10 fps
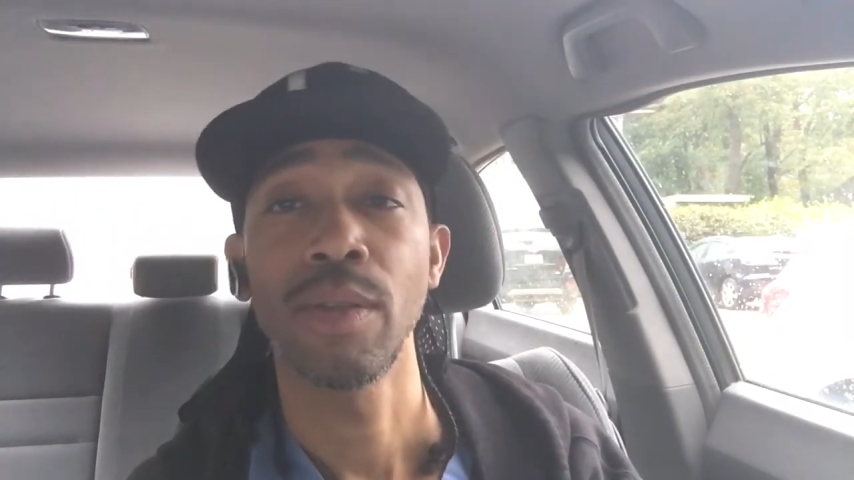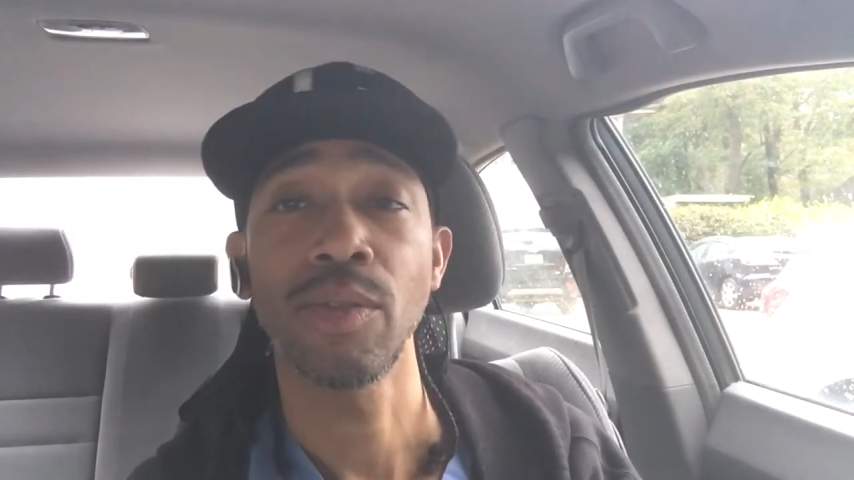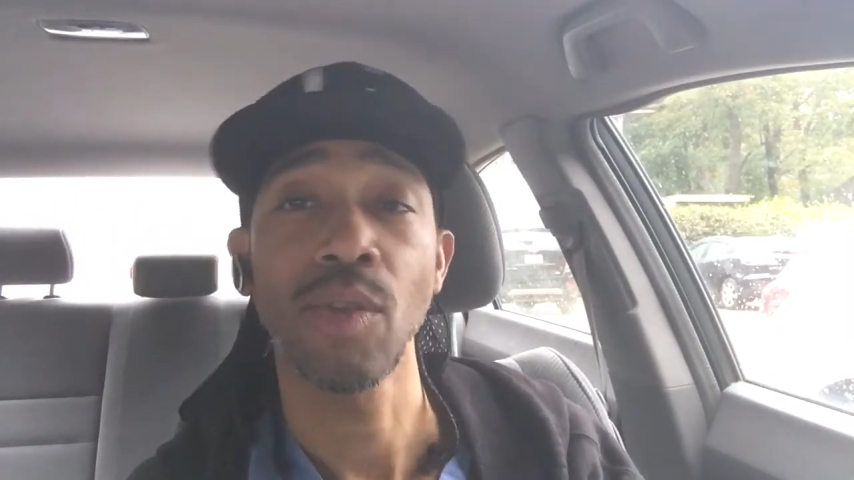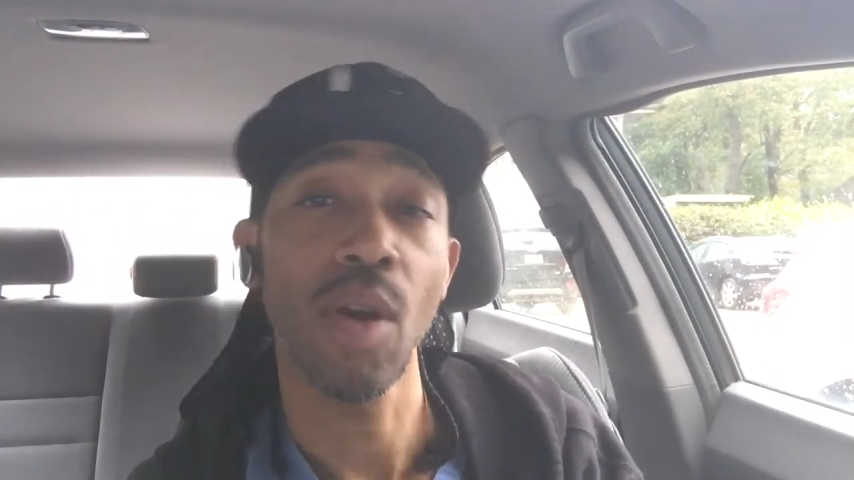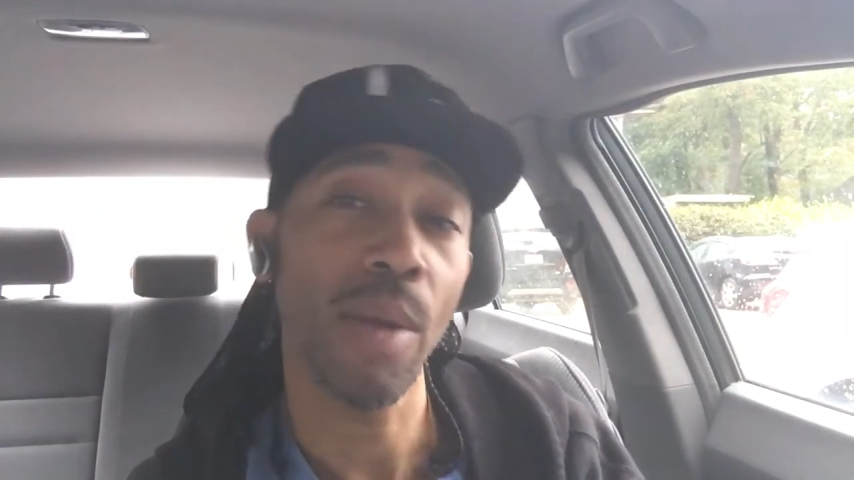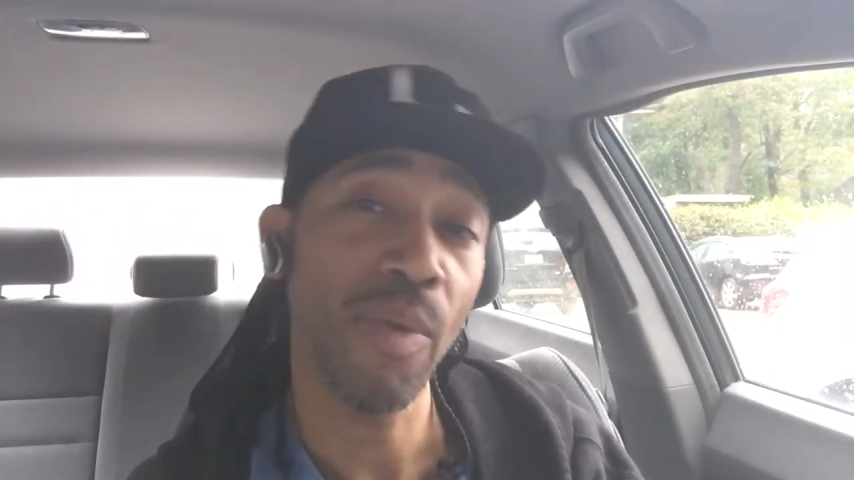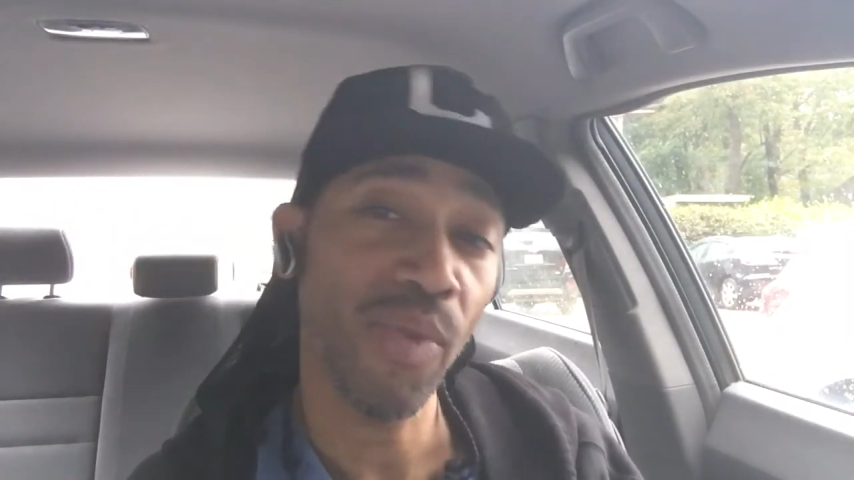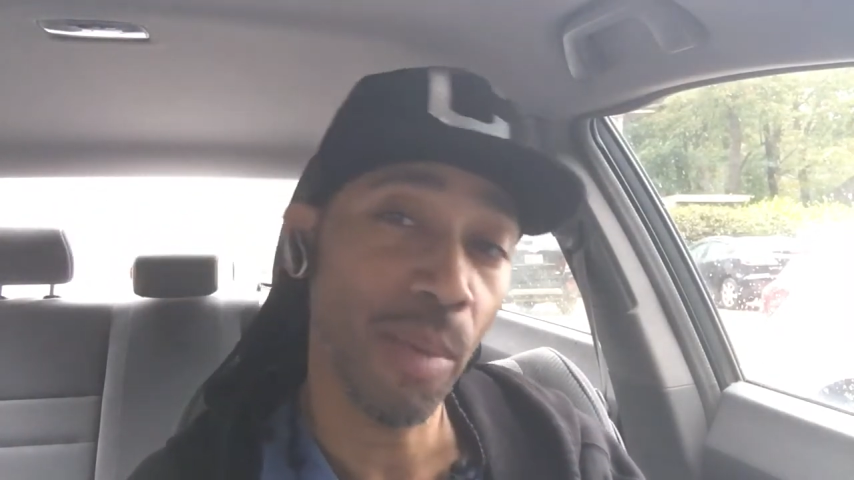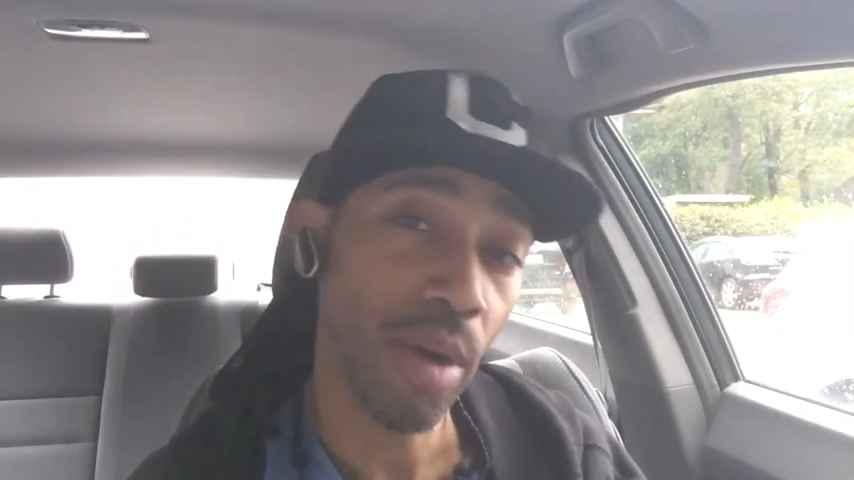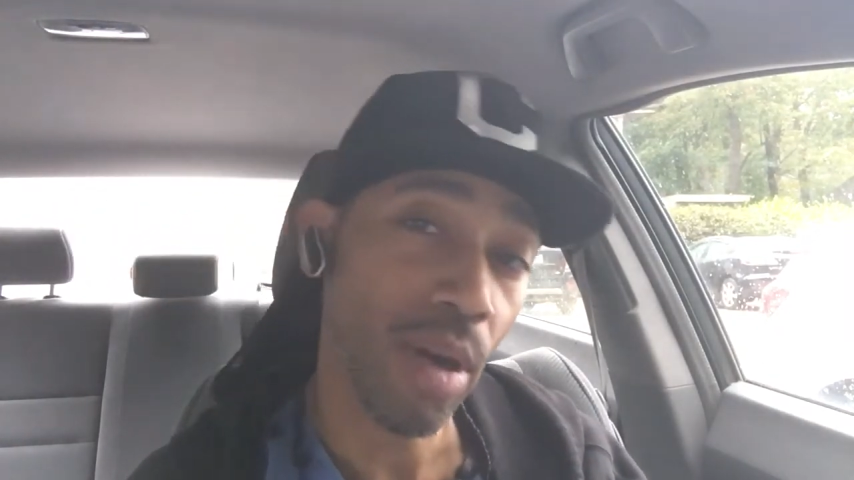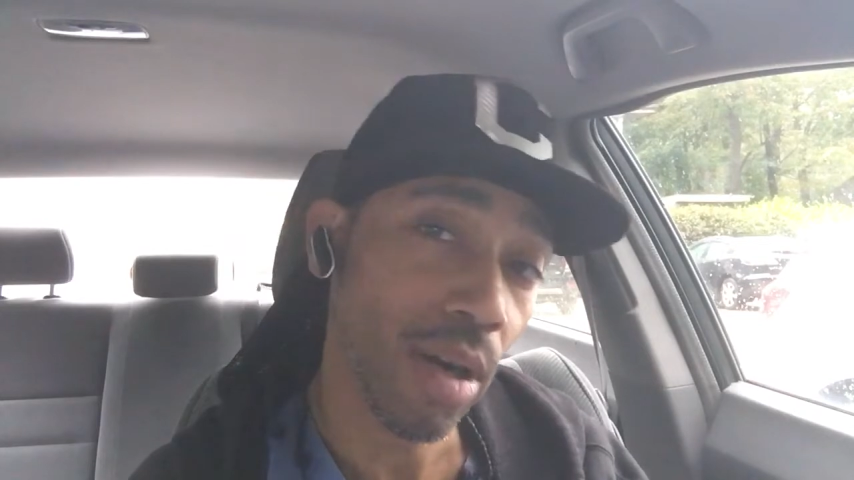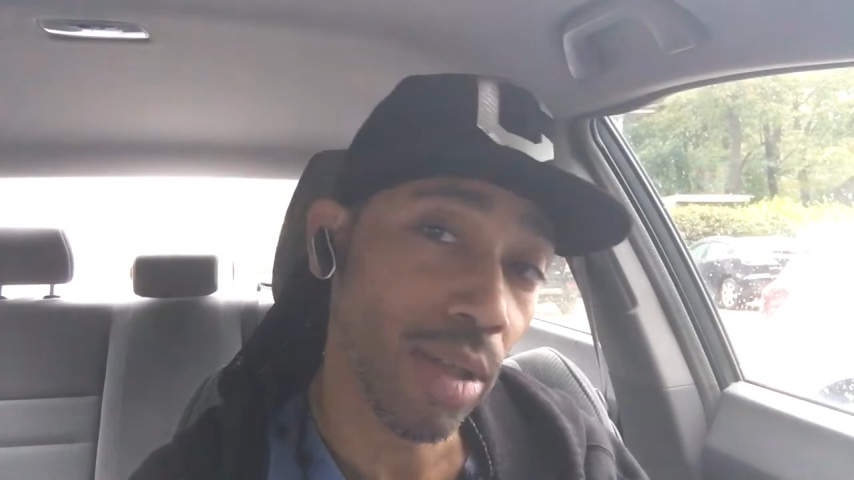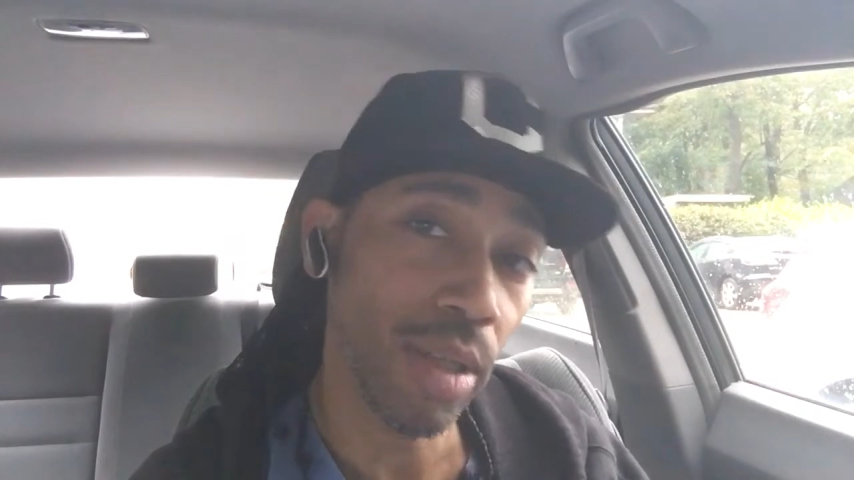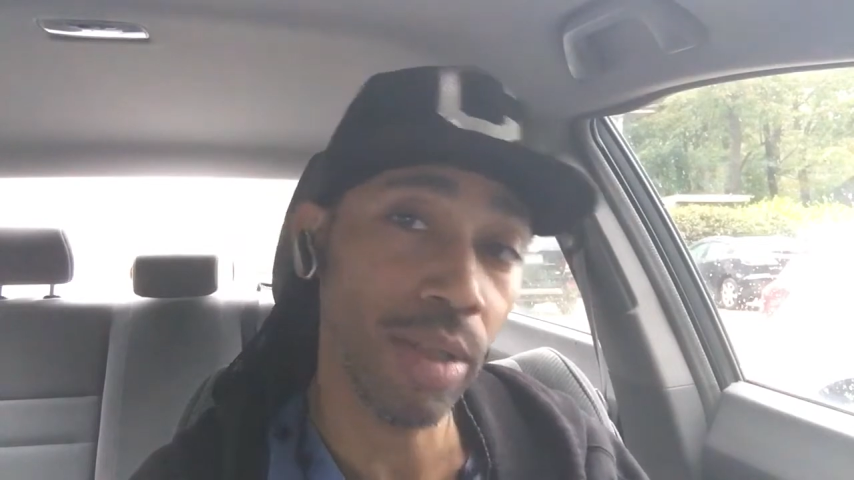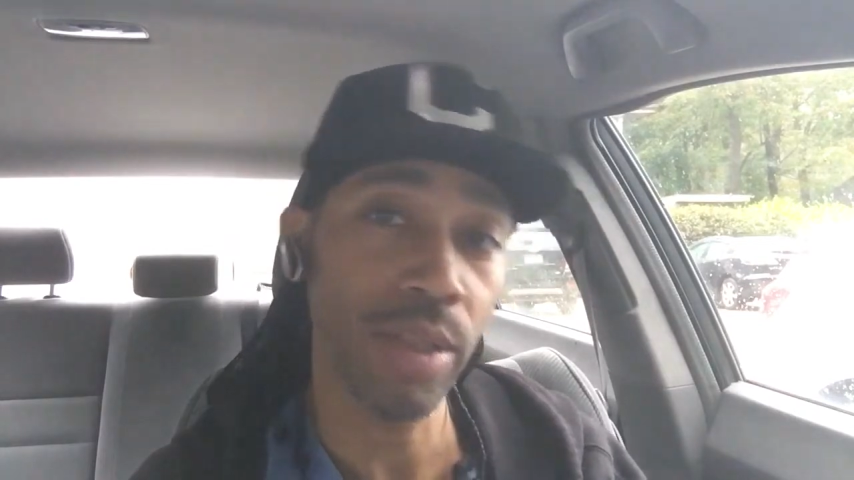It's all coming from a car
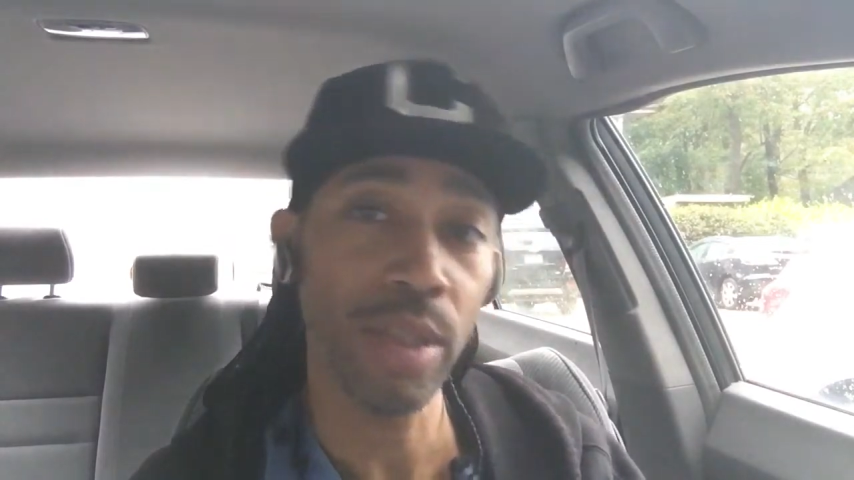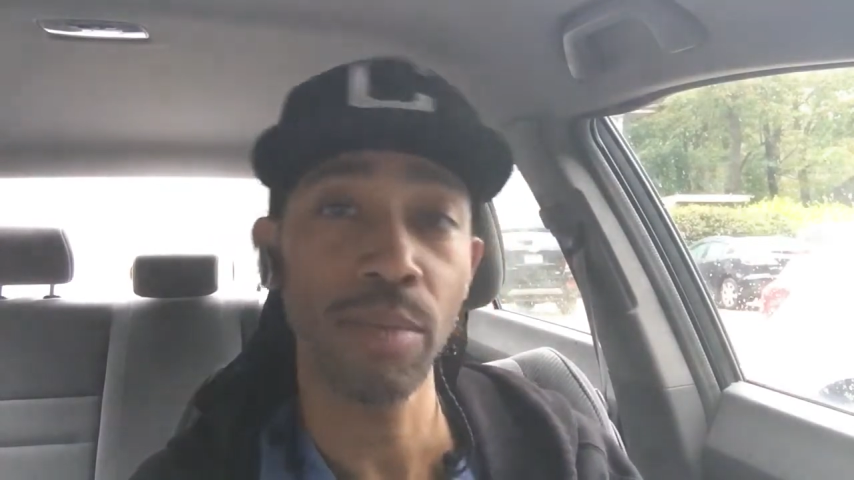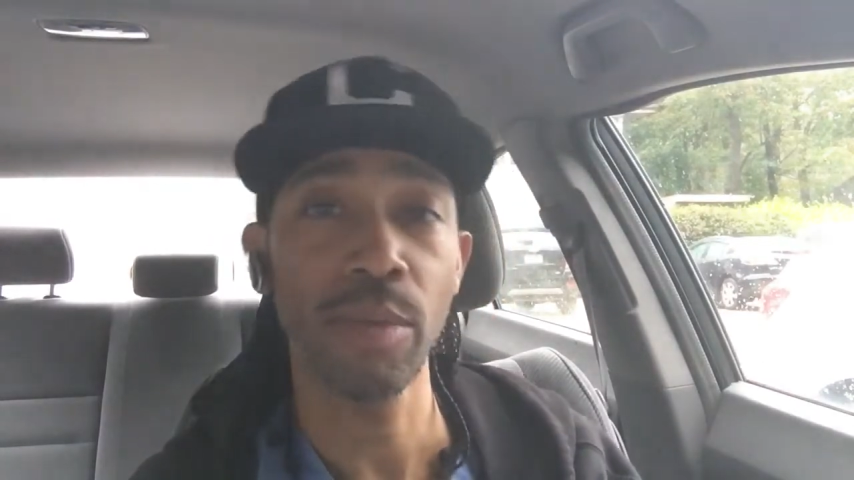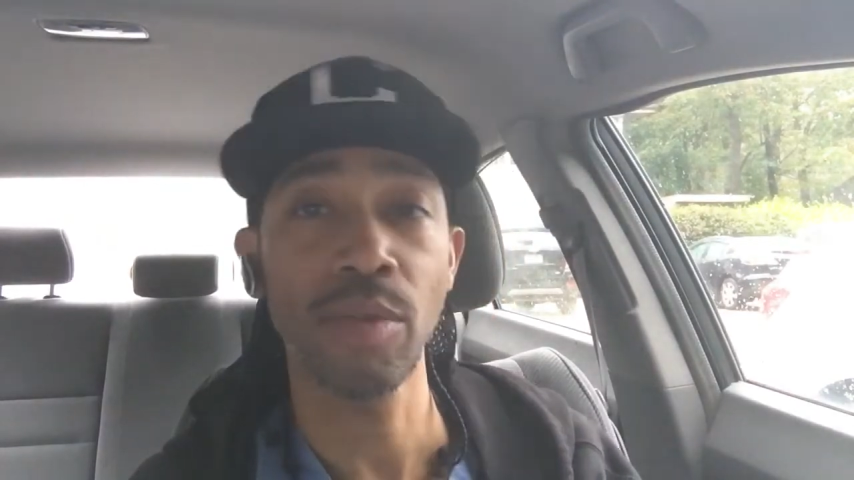dealership.